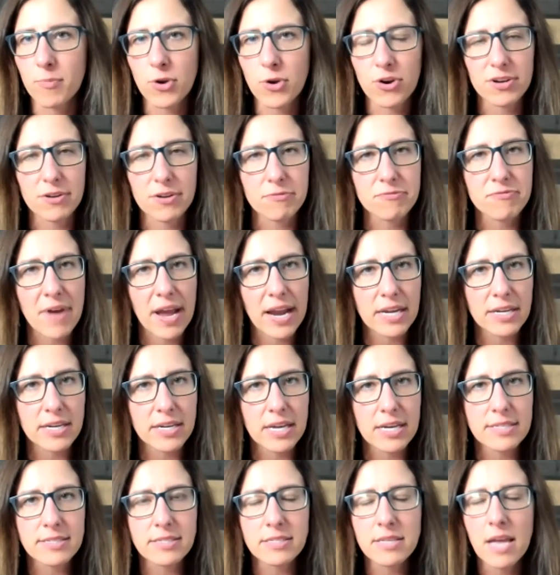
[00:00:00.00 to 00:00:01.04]
You're going to find
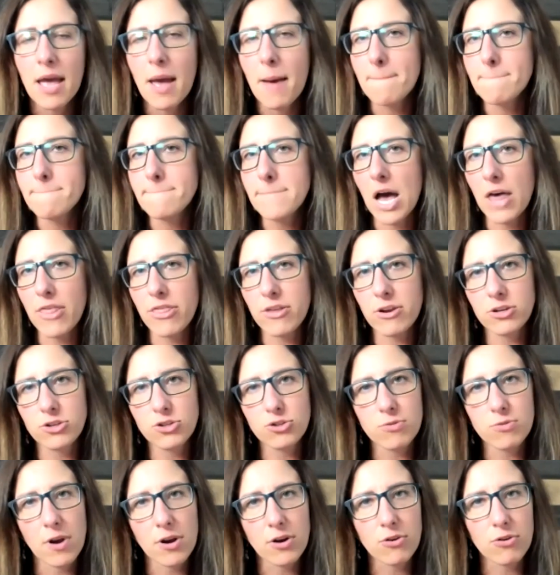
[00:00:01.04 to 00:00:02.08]
us,
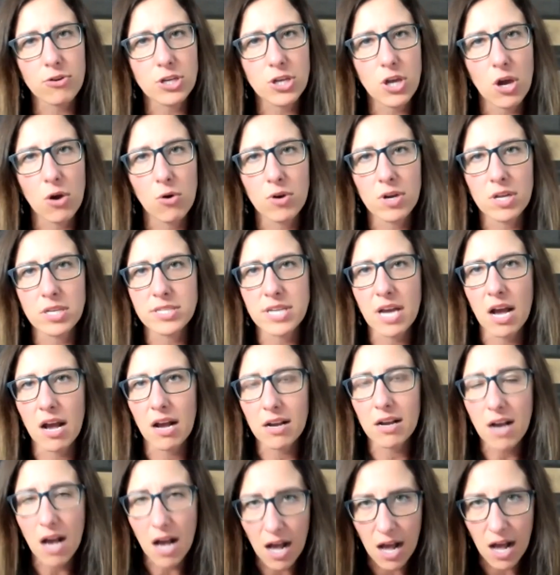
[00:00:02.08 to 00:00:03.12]

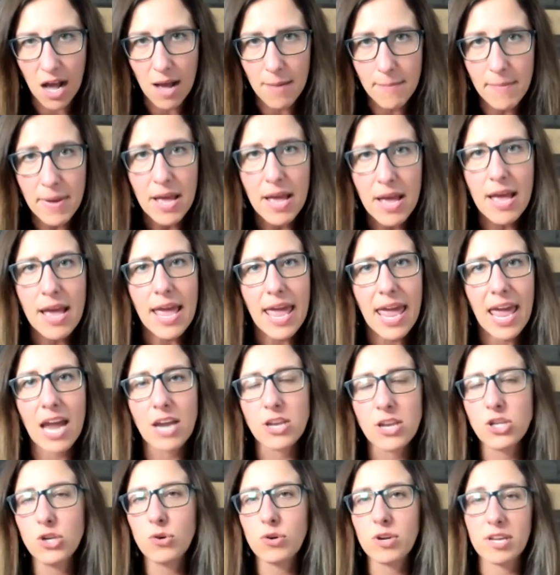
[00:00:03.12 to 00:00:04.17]
mothertruckeryoga.com,
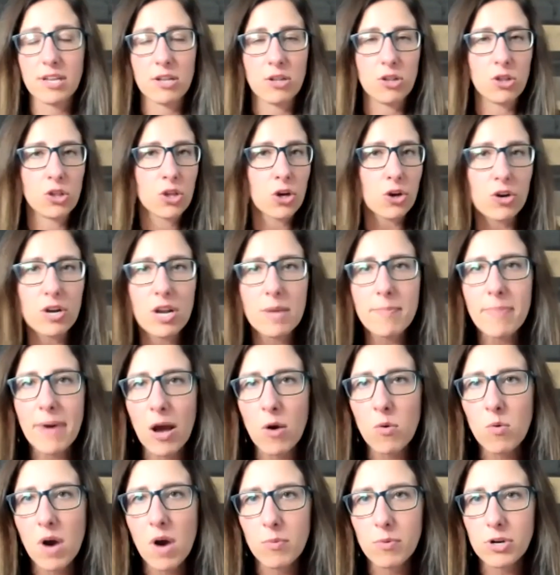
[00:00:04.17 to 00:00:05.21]
and you can learn
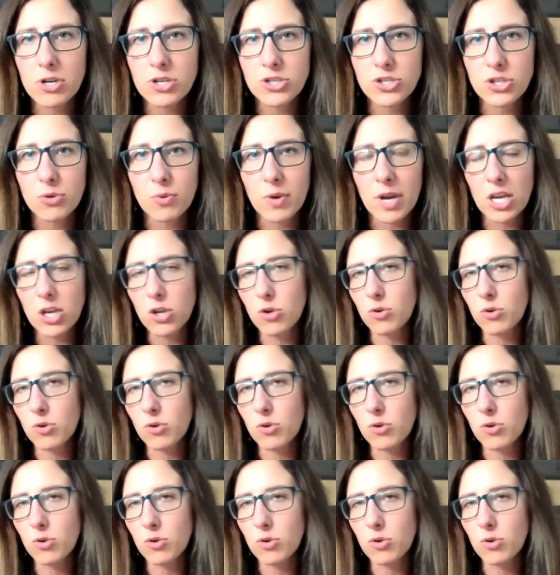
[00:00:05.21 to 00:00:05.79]
about what we're doing.